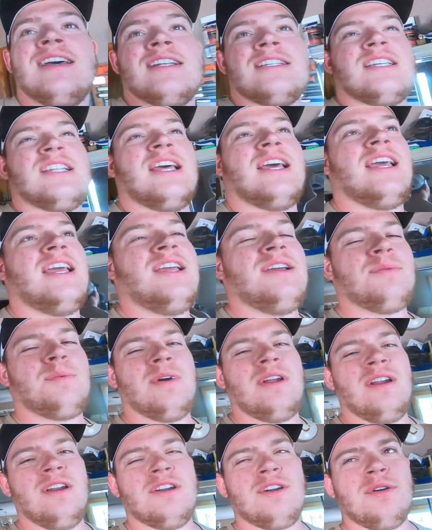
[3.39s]
Today
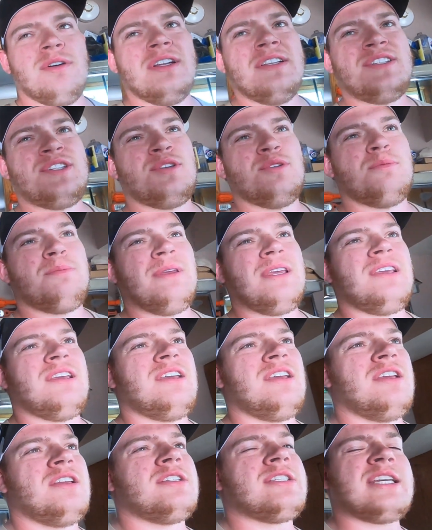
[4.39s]
we are going to
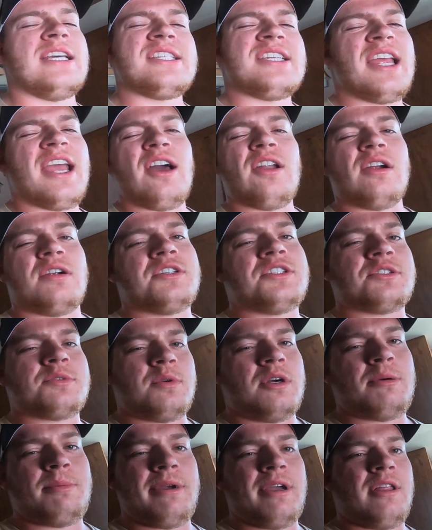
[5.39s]
be testing out our
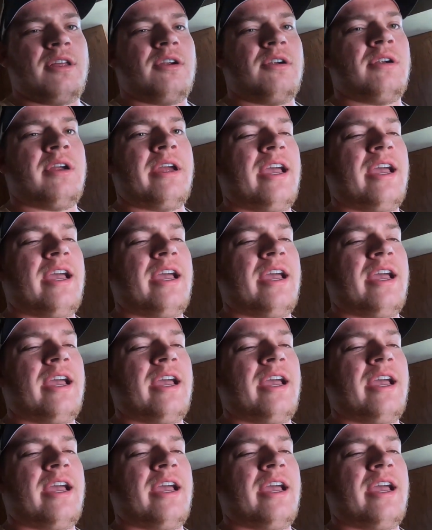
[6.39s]
square baler.